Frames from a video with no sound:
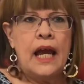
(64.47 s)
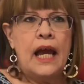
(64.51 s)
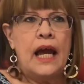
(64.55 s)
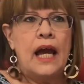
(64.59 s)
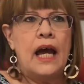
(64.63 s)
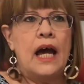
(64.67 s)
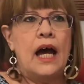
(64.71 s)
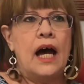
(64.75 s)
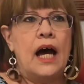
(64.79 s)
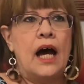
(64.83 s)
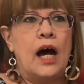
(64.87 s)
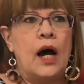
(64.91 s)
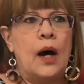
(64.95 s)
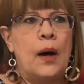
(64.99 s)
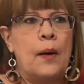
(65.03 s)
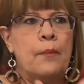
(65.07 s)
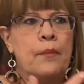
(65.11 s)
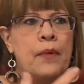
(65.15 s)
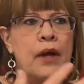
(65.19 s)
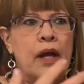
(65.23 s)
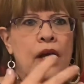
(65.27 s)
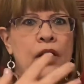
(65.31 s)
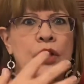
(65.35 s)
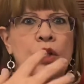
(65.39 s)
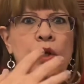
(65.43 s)

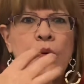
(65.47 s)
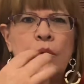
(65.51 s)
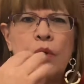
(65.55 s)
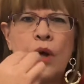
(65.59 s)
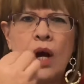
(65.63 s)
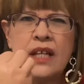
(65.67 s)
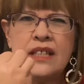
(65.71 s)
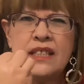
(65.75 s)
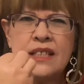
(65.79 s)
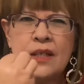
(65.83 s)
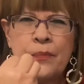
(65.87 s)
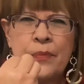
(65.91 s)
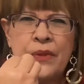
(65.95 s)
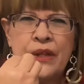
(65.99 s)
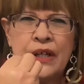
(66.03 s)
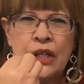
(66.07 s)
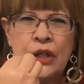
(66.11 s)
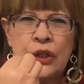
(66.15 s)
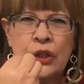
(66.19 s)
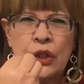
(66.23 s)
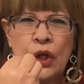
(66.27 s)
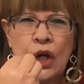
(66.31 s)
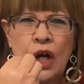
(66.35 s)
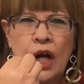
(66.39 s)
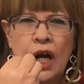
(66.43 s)
and you got something
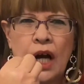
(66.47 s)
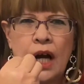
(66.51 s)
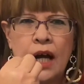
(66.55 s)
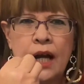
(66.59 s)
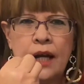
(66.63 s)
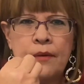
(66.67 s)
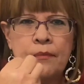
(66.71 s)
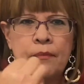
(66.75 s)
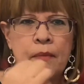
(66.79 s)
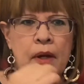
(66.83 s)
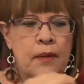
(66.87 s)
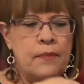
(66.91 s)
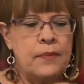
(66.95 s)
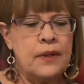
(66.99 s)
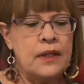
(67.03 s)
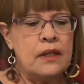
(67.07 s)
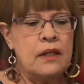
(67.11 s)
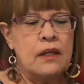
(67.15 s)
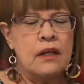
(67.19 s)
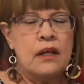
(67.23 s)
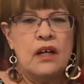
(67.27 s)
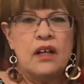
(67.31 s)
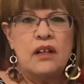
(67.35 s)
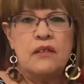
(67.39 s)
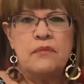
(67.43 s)
in your eye,
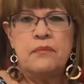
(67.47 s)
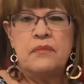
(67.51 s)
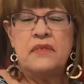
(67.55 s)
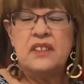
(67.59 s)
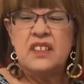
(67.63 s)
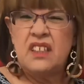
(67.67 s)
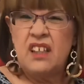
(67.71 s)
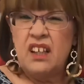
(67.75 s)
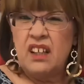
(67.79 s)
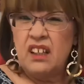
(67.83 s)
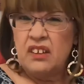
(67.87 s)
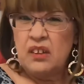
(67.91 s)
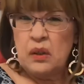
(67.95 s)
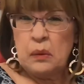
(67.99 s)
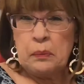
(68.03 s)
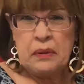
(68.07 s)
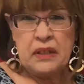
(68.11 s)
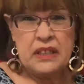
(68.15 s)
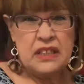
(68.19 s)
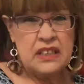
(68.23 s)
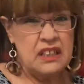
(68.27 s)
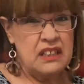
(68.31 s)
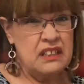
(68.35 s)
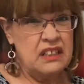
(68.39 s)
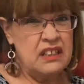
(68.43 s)
maybe a little
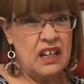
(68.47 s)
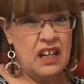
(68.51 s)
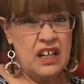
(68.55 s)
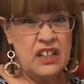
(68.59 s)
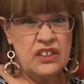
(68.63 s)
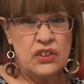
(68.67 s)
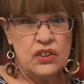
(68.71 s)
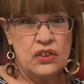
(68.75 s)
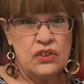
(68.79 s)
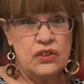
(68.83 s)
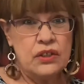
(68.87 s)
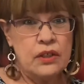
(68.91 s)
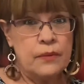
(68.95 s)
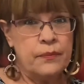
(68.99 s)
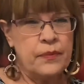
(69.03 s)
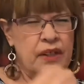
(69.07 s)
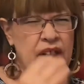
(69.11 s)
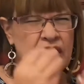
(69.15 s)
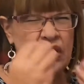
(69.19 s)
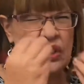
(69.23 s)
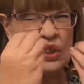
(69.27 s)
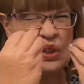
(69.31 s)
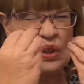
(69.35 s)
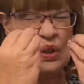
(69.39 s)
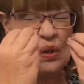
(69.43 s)
piece of dust or something,
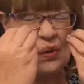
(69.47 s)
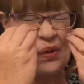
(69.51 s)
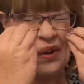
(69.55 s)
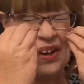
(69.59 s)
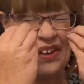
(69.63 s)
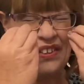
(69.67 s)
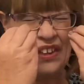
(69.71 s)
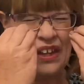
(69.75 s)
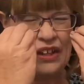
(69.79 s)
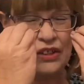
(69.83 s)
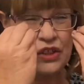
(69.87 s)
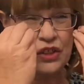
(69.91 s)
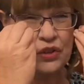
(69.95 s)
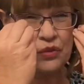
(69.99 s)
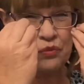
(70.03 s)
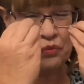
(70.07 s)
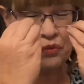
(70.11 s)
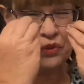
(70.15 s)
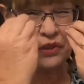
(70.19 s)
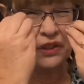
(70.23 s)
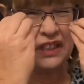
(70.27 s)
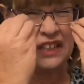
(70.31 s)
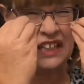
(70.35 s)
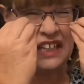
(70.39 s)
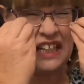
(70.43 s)
and you know how that just
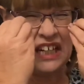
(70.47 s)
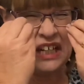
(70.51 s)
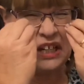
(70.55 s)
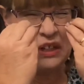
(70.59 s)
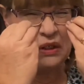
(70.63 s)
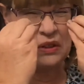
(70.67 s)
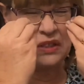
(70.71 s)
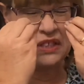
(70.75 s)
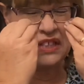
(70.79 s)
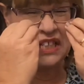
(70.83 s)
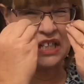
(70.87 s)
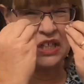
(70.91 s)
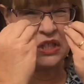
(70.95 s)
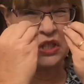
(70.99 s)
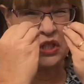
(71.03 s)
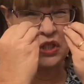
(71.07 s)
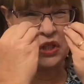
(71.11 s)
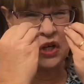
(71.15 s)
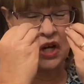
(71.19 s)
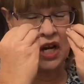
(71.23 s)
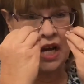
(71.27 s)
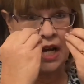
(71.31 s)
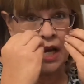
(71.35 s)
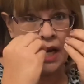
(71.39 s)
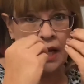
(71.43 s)
really irritates your
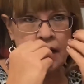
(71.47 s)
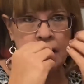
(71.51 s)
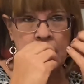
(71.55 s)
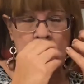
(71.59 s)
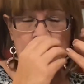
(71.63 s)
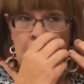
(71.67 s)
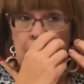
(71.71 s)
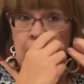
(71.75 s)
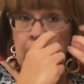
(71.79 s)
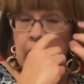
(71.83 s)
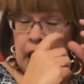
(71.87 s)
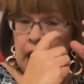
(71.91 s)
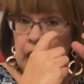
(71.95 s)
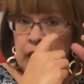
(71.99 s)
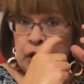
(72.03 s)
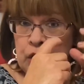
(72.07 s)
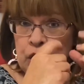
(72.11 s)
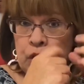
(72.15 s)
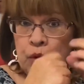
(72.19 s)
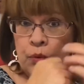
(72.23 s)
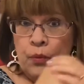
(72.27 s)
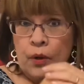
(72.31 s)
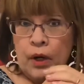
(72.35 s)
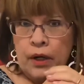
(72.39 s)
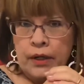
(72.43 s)
eye and
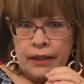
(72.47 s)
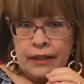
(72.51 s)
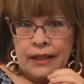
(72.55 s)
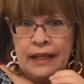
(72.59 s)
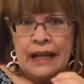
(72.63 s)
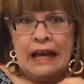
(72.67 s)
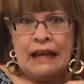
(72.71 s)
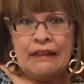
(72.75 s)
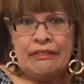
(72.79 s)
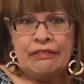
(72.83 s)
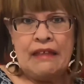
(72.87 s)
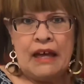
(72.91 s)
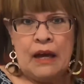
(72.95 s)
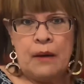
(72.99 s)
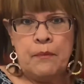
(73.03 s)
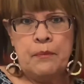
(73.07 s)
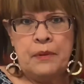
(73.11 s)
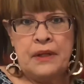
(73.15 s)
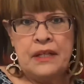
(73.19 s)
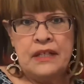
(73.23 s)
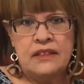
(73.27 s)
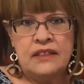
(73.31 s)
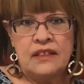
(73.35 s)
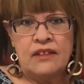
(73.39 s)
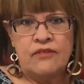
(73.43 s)
you want to get that
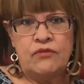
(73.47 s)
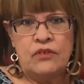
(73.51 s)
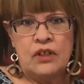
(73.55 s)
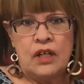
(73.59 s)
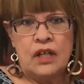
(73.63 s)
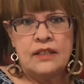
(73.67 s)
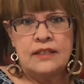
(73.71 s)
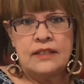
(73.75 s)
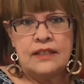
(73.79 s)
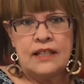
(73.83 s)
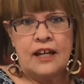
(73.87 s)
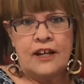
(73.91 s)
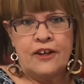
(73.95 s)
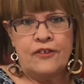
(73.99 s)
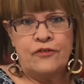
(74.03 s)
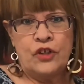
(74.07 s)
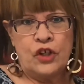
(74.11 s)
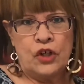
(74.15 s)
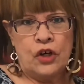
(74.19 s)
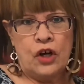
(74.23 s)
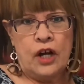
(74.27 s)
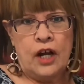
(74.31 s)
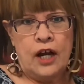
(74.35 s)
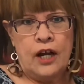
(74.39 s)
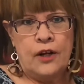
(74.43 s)
piece of dust out of
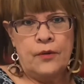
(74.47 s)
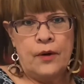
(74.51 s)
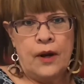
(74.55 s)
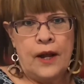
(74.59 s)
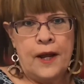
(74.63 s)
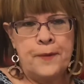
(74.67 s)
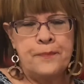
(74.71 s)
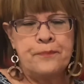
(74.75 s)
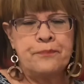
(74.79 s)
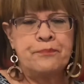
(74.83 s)
your eye, right?